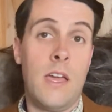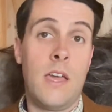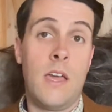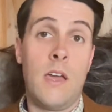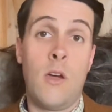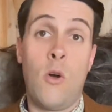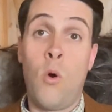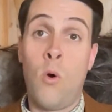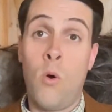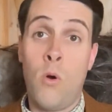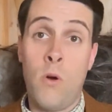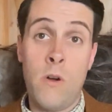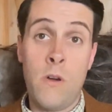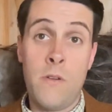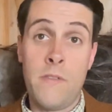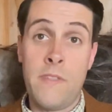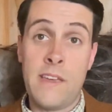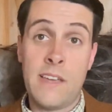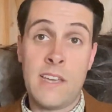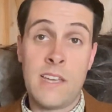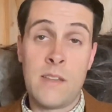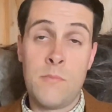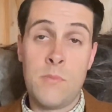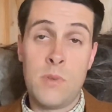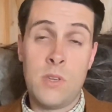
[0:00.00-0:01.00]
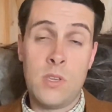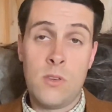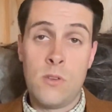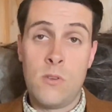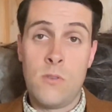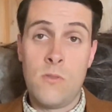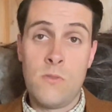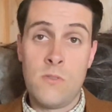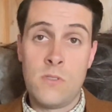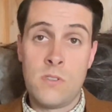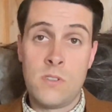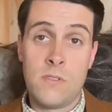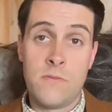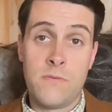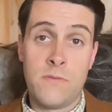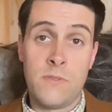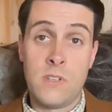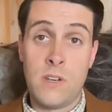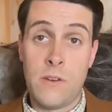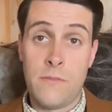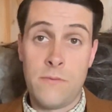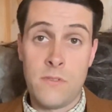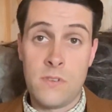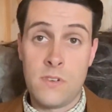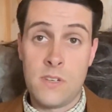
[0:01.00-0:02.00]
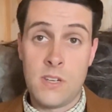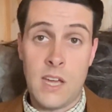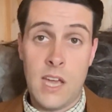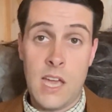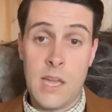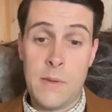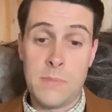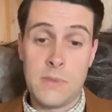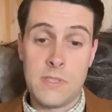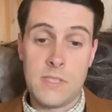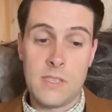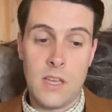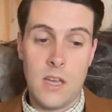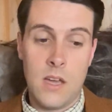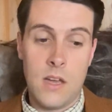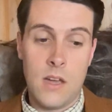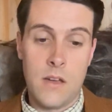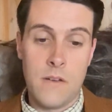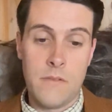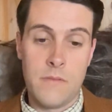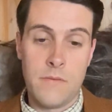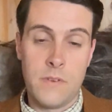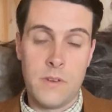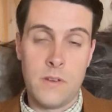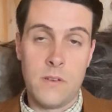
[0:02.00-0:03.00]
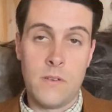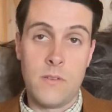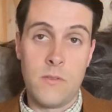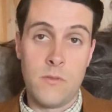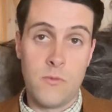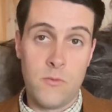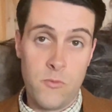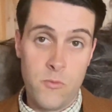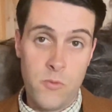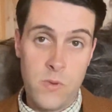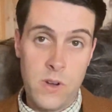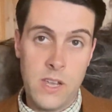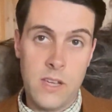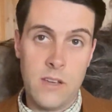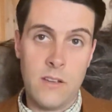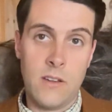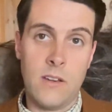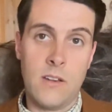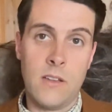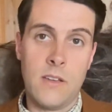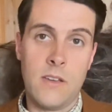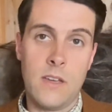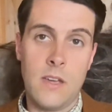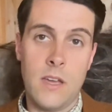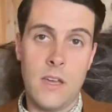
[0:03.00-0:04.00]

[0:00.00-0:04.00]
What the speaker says: or they can be used for different types of real